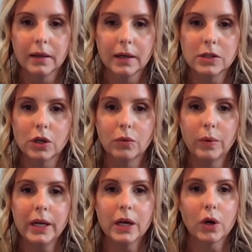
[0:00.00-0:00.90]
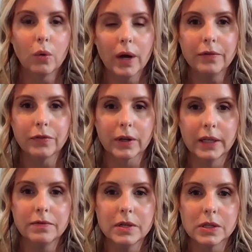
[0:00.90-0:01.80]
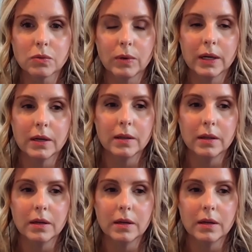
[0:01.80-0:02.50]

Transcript: And so we equate forgiveness with